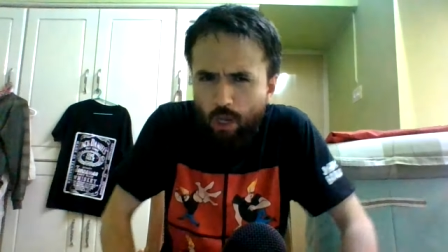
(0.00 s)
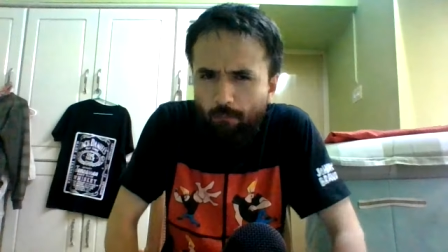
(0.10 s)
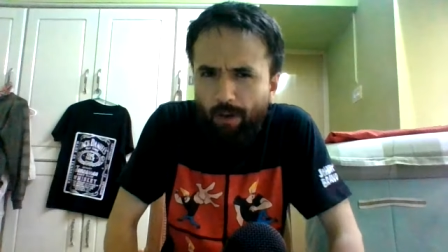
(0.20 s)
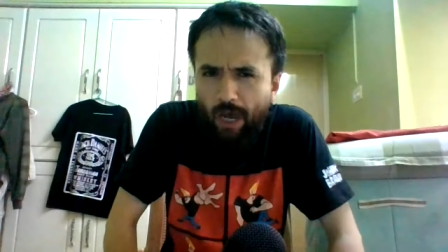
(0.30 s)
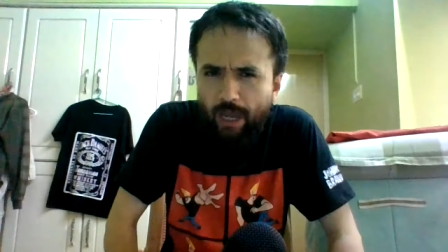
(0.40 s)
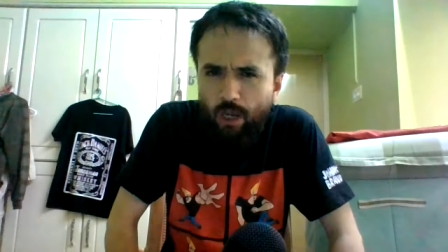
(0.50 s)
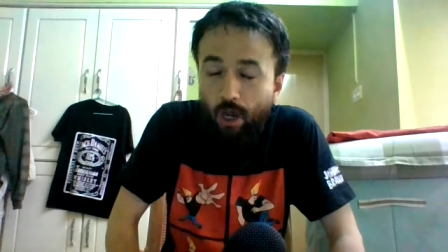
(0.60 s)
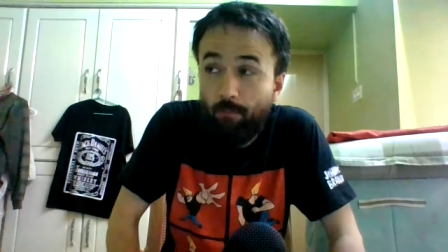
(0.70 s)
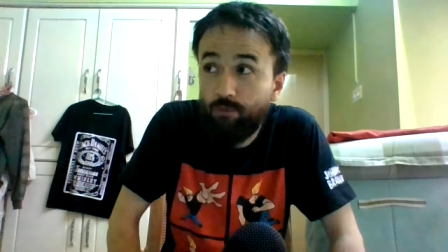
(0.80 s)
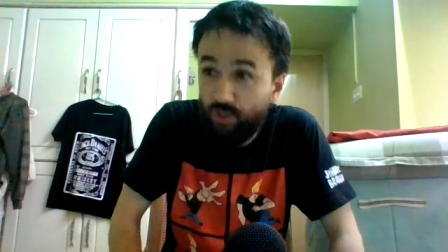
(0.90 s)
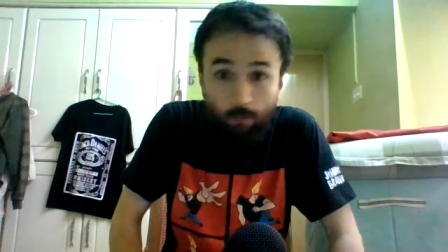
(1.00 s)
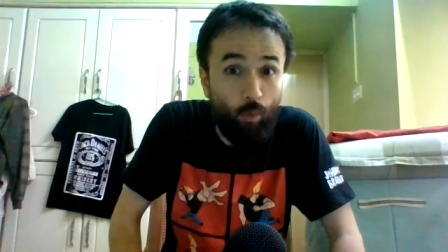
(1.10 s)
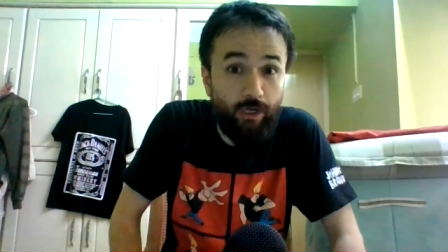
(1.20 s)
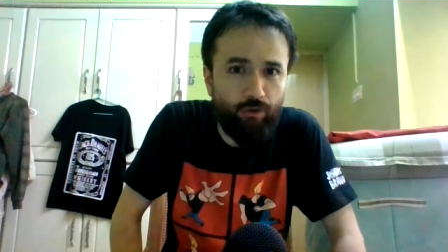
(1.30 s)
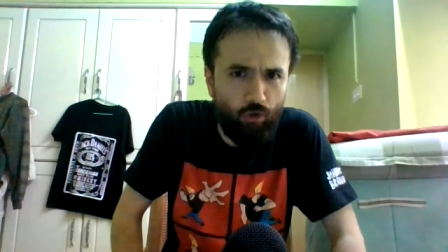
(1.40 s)
by um,
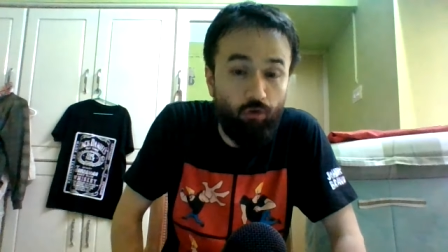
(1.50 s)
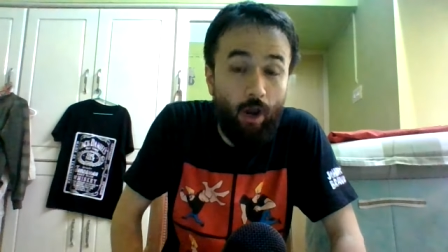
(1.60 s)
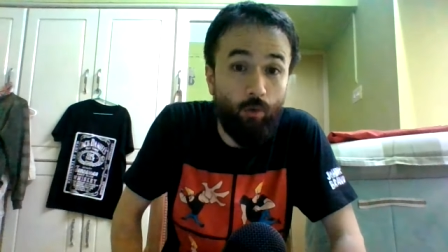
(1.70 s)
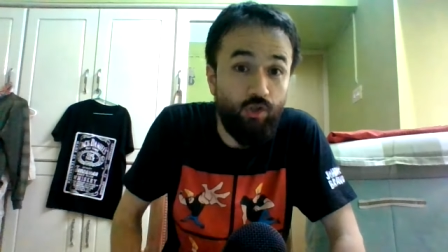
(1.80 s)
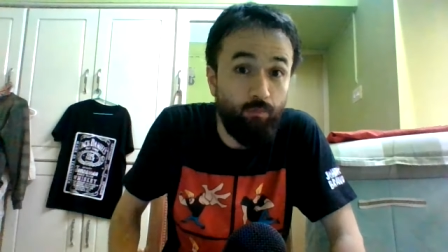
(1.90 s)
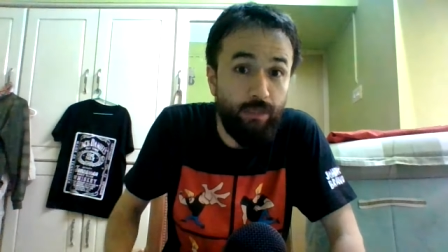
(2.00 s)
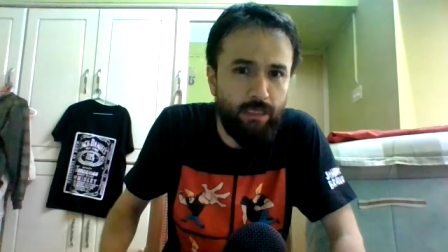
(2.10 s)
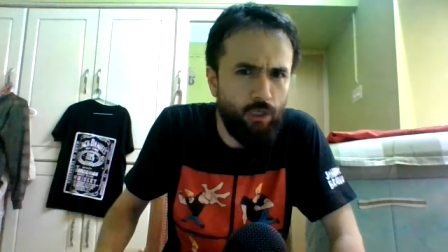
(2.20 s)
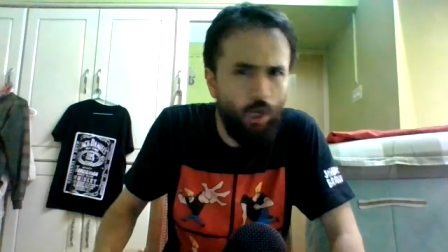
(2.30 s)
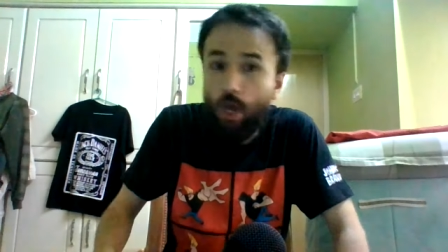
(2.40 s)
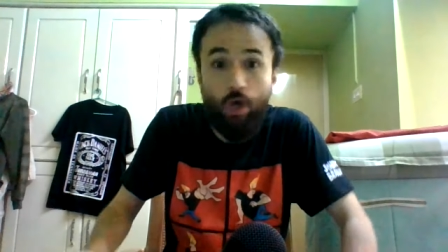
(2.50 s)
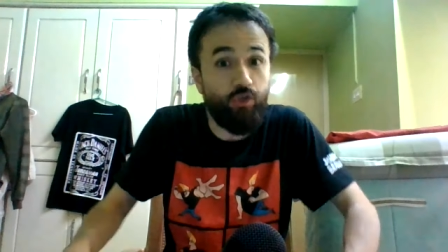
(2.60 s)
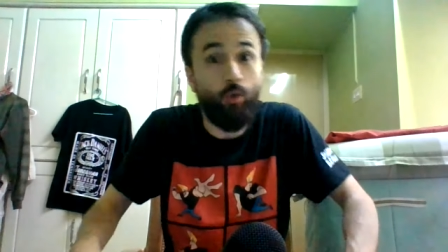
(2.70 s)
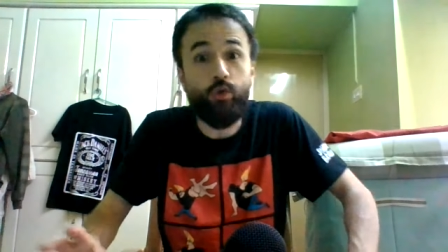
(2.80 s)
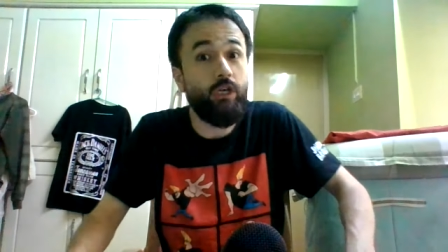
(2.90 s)
someone in the crowd to be
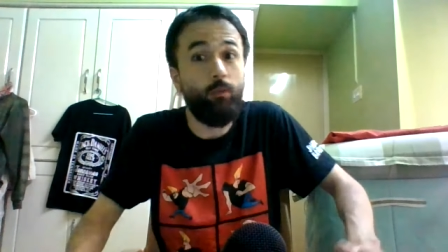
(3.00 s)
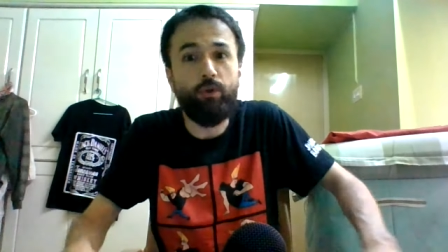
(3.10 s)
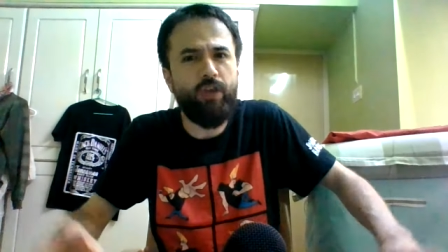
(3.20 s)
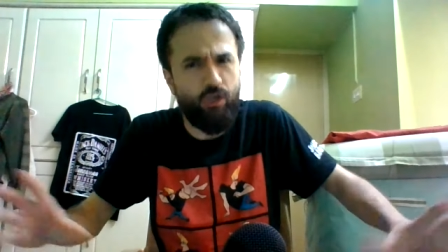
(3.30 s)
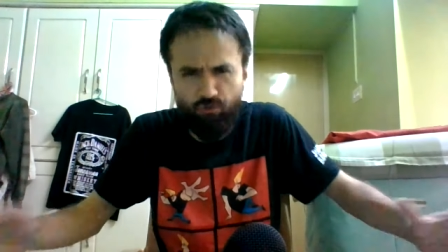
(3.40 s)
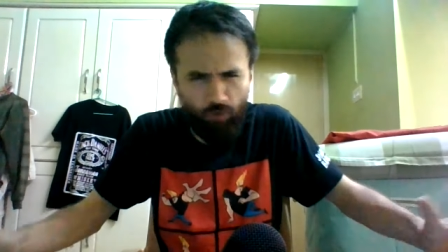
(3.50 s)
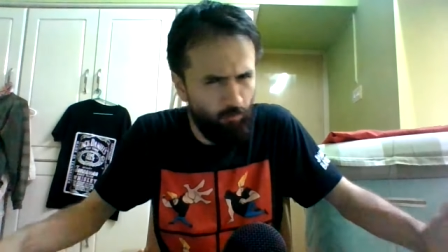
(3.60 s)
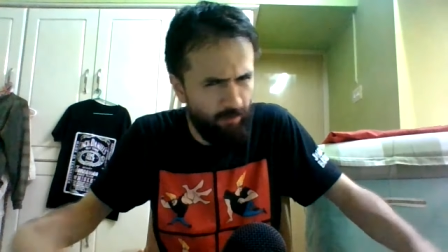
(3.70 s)
associated with Israel.